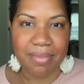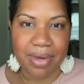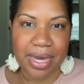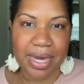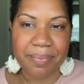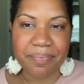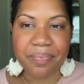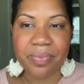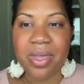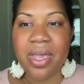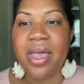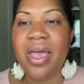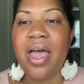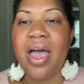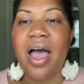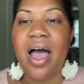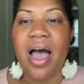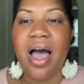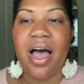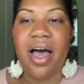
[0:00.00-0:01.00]
me.
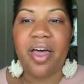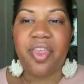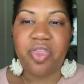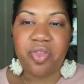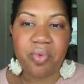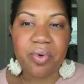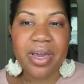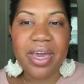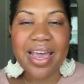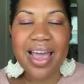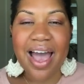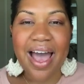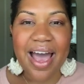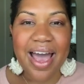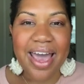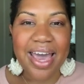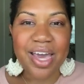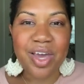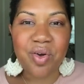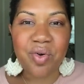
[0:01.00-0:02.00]
3,
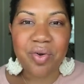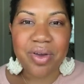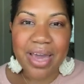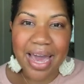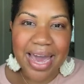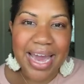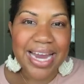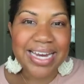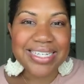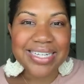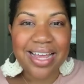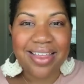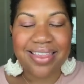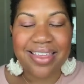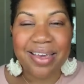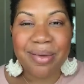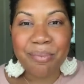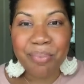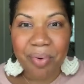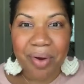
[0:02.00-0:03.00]
I create
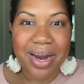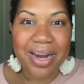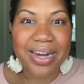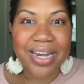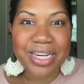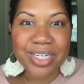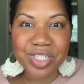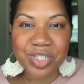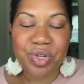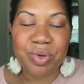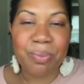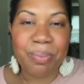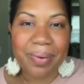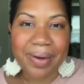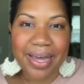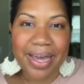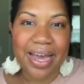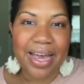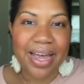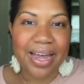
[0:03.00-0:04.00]
the branding shoot
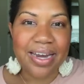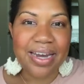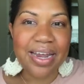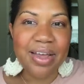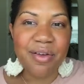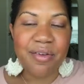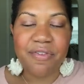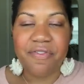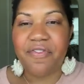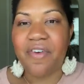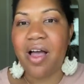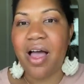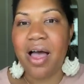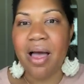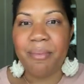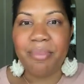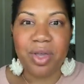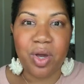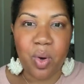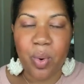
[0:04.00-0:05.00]
plan
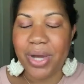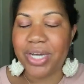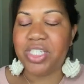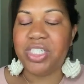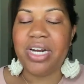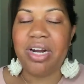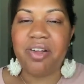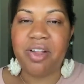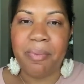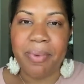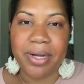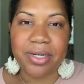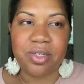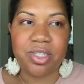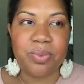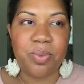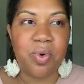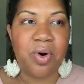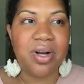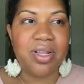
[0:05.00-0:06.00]
from the questionnaire and the
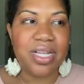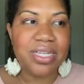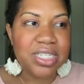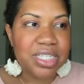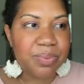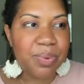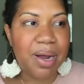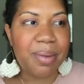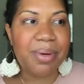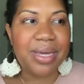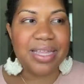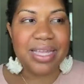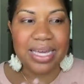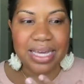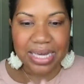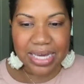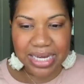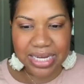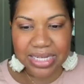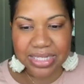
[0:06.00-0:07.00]
Pinterest board. This is probably
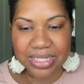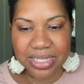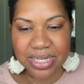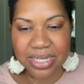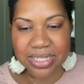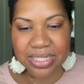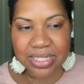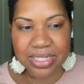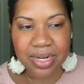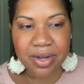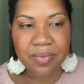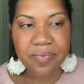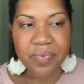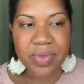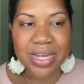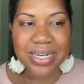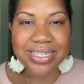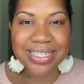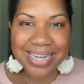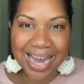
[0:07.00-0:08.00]
the easiest
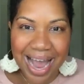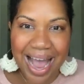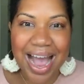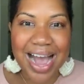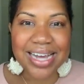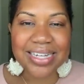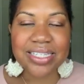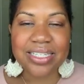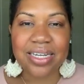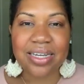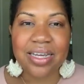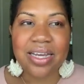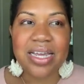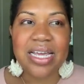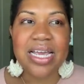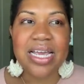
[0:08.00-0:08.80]
task